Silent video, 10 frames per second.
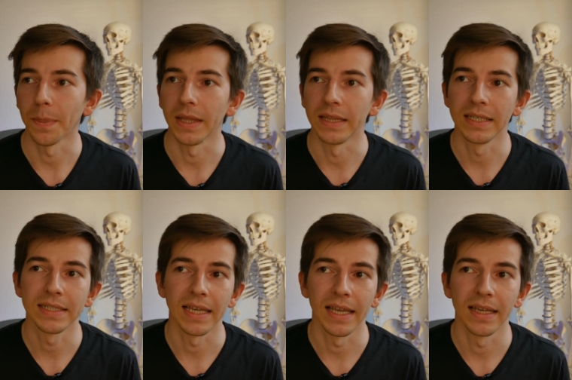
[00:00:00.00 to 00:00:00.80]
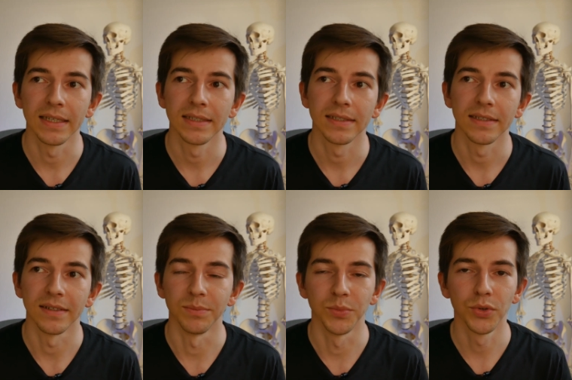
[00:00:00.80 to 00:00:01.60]
in this case,
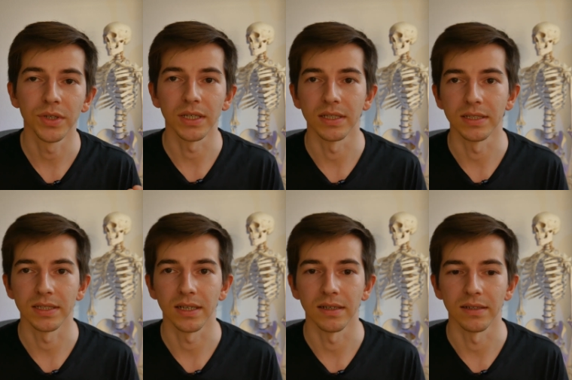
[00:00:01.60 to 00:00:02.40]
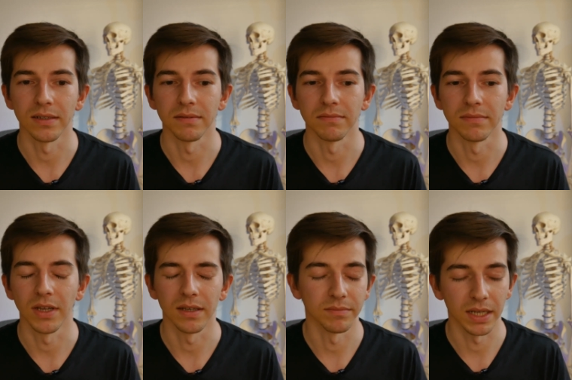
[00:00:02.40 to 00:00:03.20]
book is um,
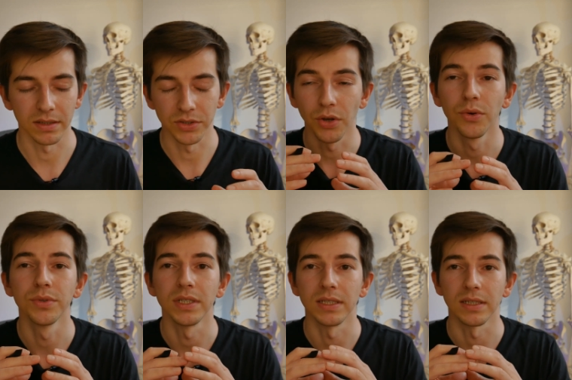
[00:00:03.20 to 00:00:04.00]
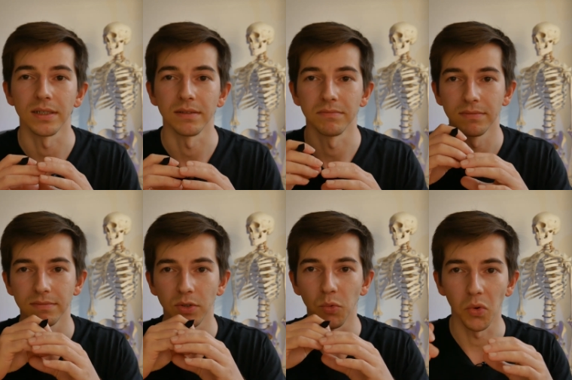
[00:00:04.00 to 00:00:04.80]
like node is a
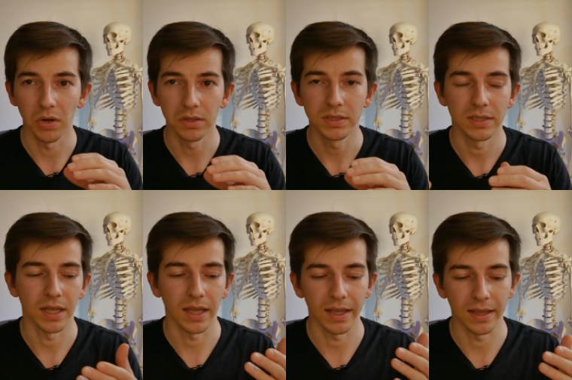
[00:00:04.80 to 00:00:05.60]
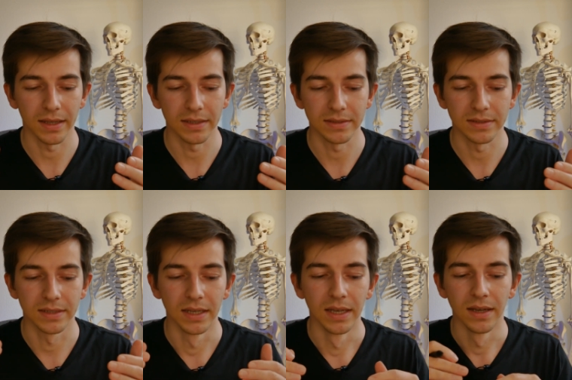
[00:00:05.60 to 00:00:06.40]
word and
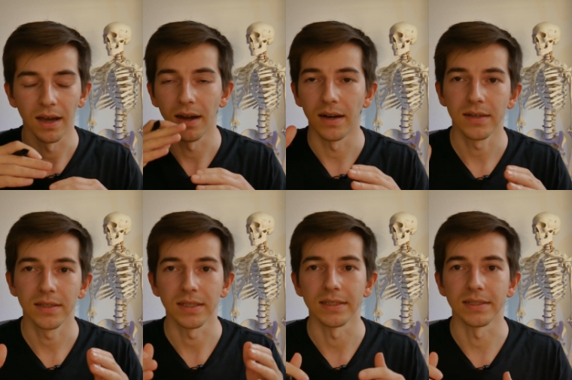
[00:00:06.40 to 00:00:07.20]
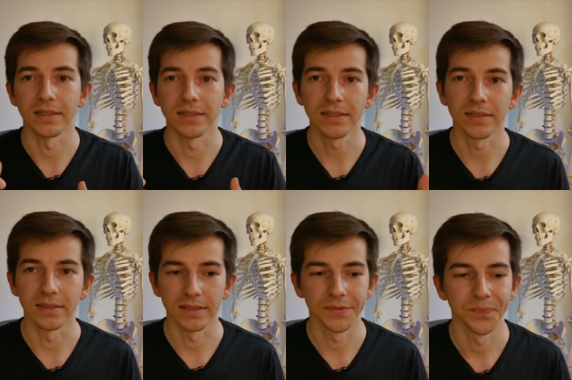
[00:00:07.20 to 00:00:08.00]
arc is a
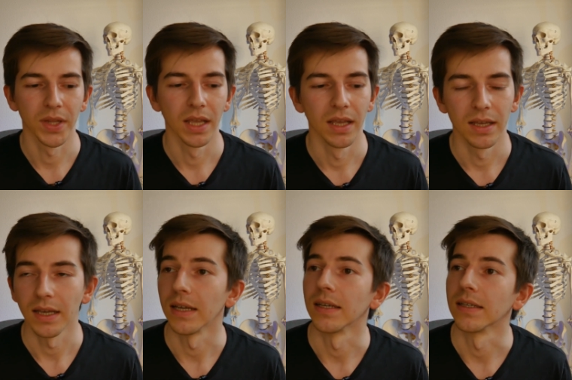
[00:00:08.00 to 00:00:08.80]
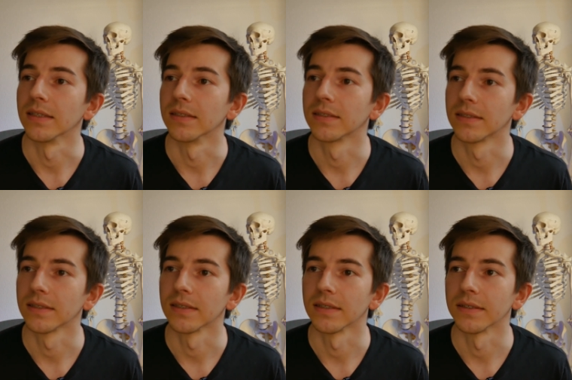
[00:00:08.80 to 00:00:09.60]
distance. And
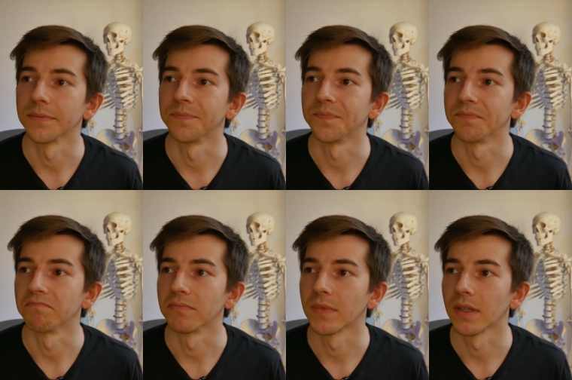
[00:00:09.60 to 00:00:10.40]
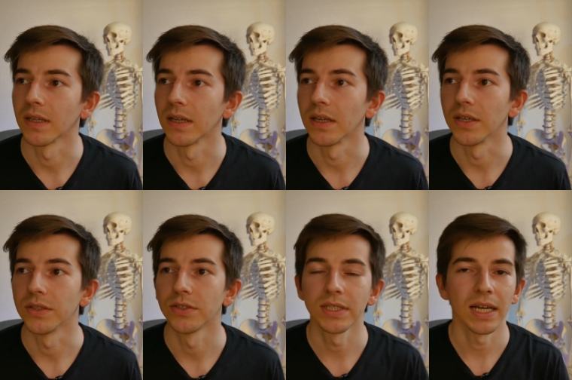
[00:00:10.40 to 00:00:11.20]
um,
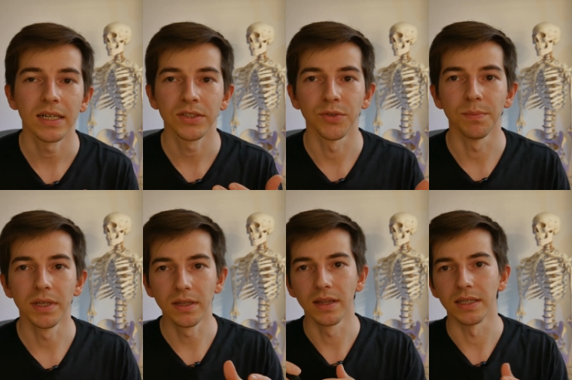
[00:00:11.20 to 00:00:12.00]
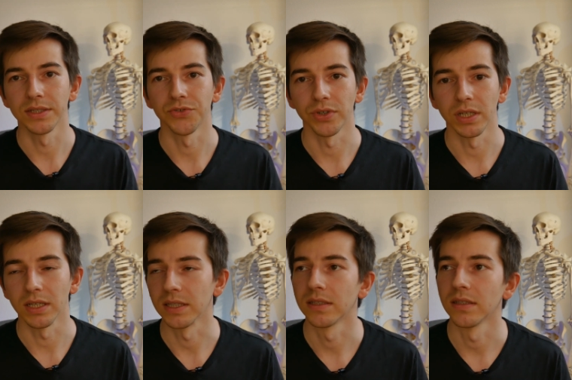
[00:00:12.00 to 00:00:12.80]
to start to build this tree,
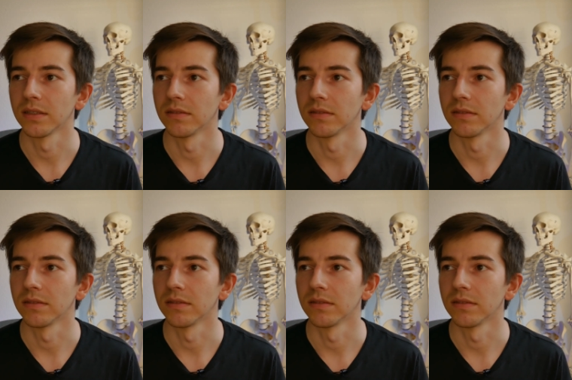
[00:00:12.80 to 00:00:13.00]
it's